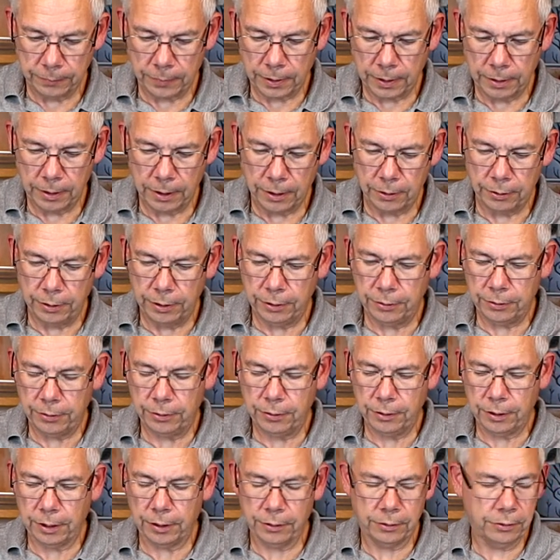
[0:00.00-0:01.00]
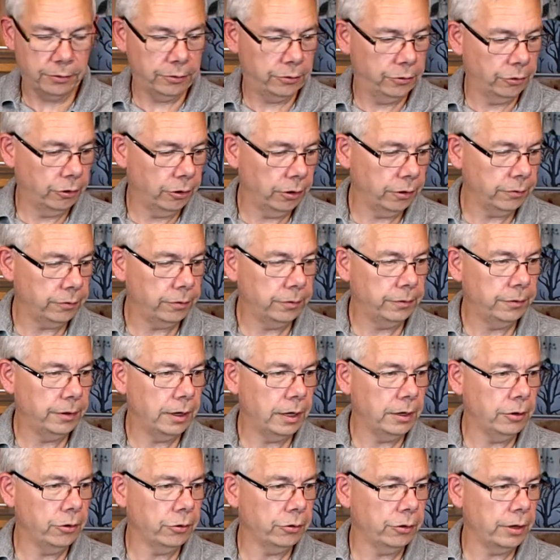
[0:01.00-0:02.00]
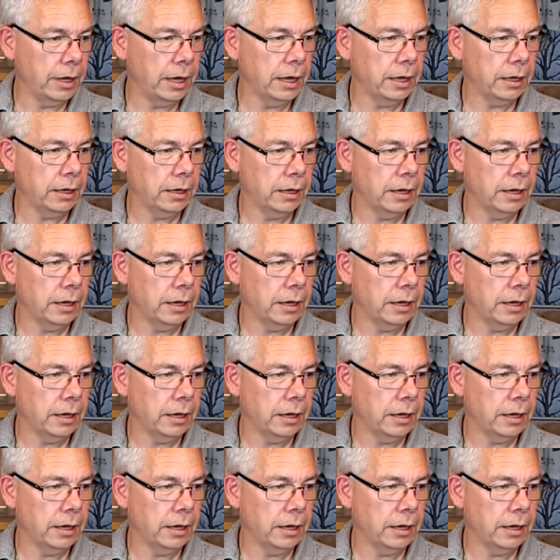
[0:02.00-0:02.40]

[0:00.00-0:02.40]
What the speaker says: now it's got dissolved. Then you take